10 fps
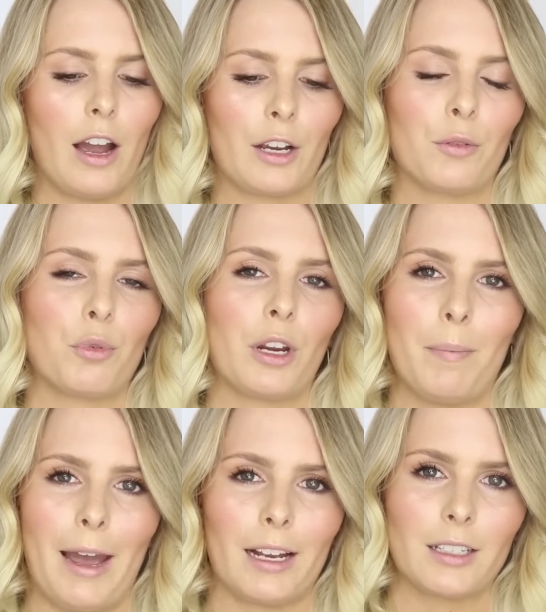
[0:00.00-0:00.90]
I could bring
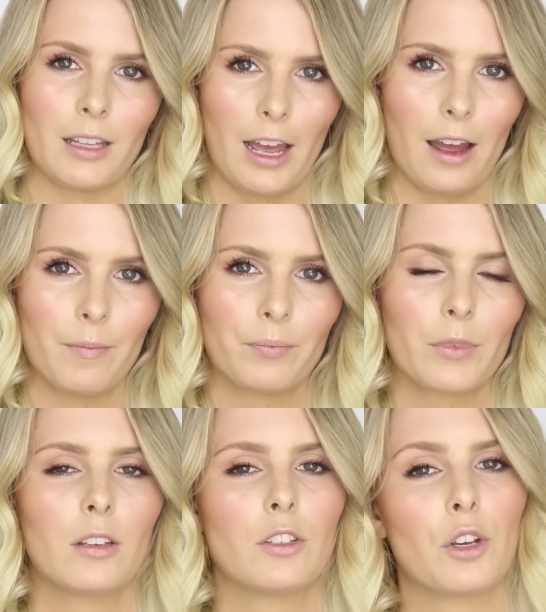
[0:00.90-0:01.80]
it back to that.
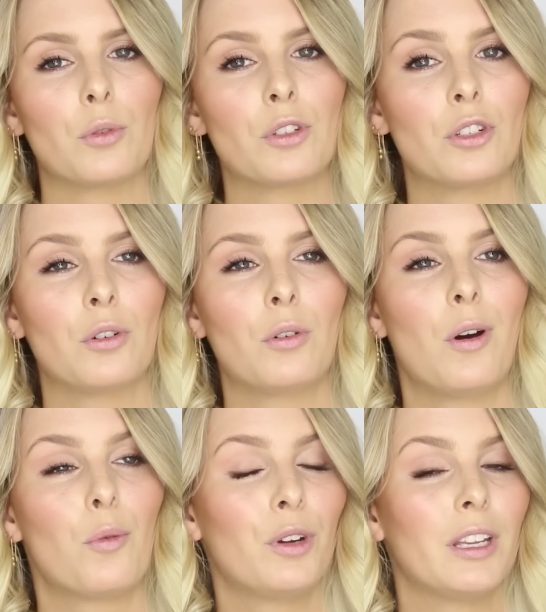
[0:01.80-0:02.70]
So it was
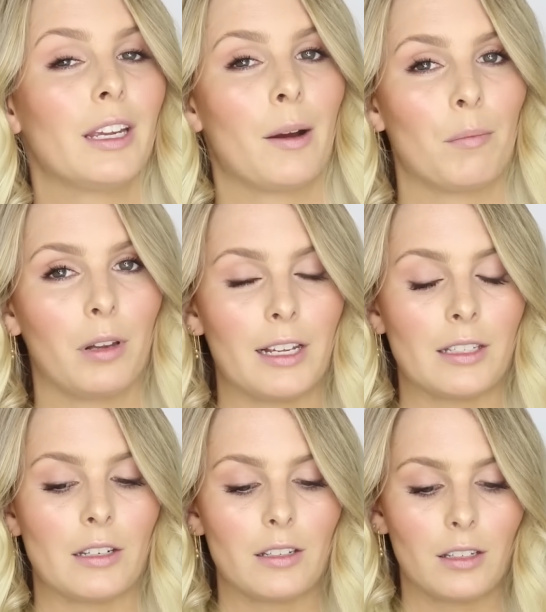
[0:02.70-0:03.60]
still really
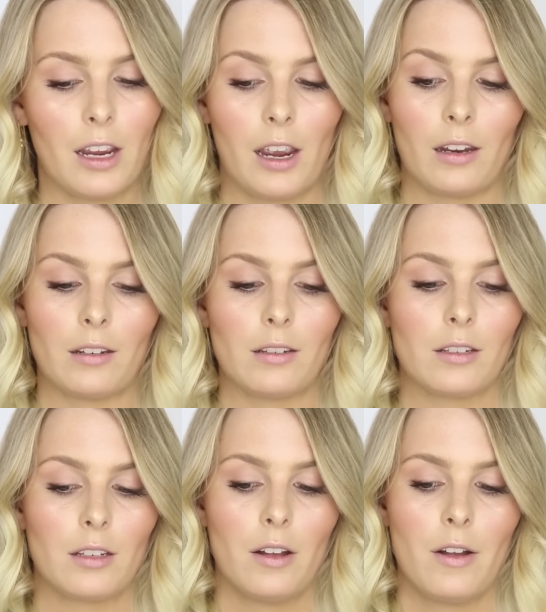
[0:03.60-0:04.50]
unpleasant,
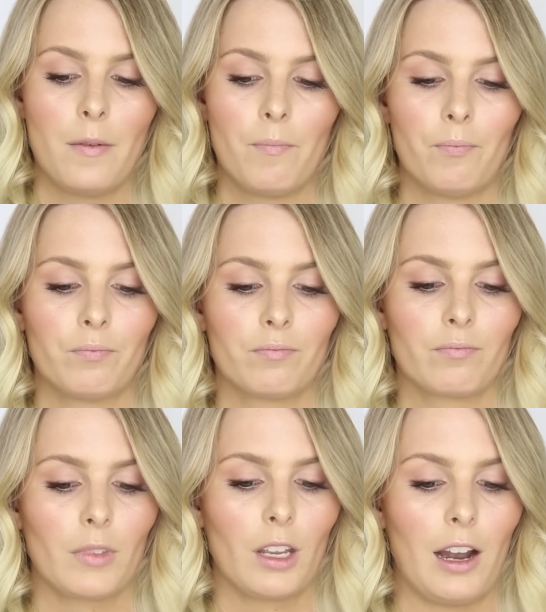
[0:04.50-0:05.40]
and
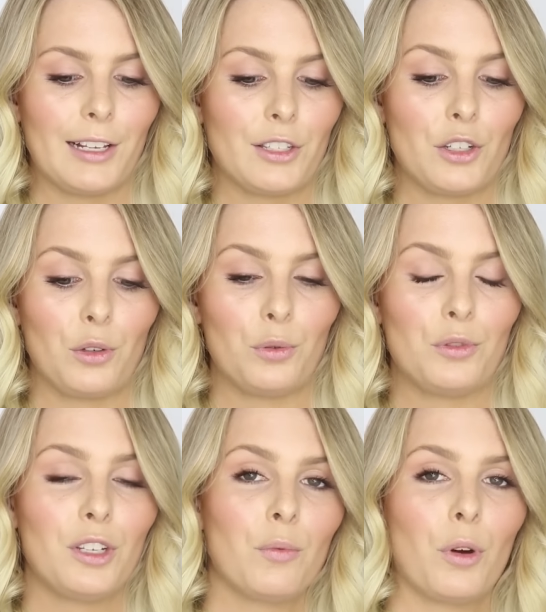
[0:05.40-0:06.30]
I still
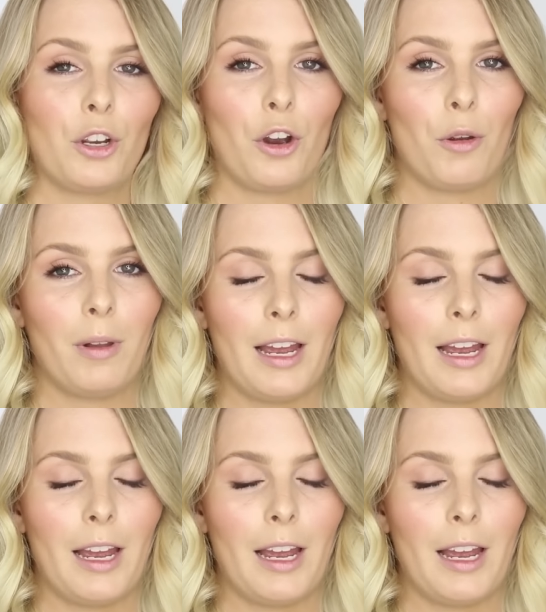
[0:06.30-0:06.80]
didn't want to go